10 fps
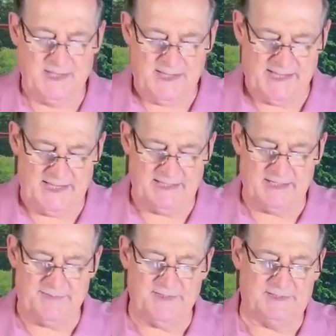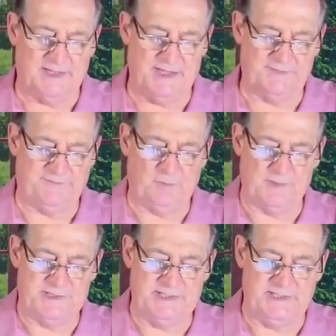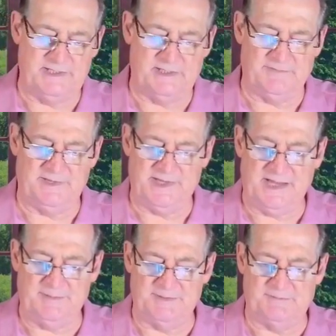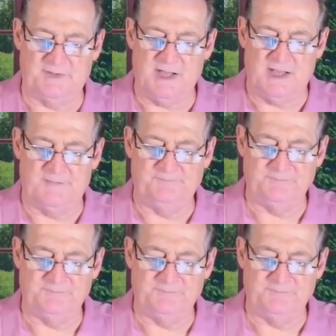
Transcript: And I think it has 14 of the names of God.